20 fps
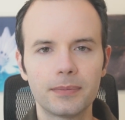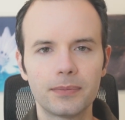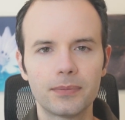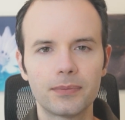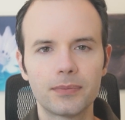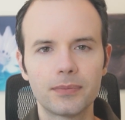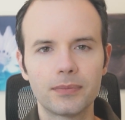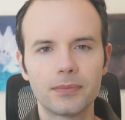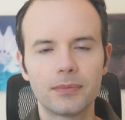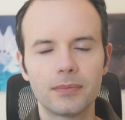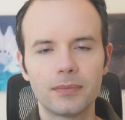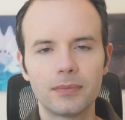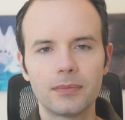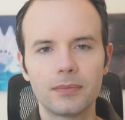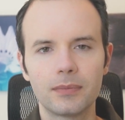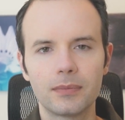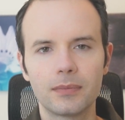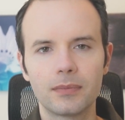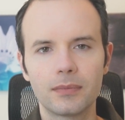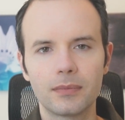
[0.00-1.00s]

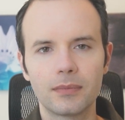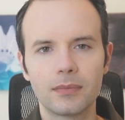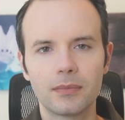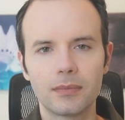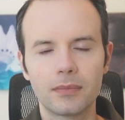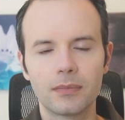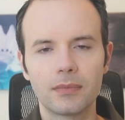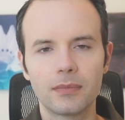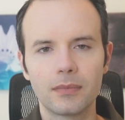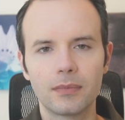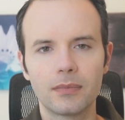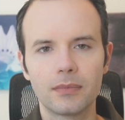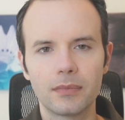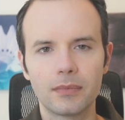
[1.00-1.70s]
(silence)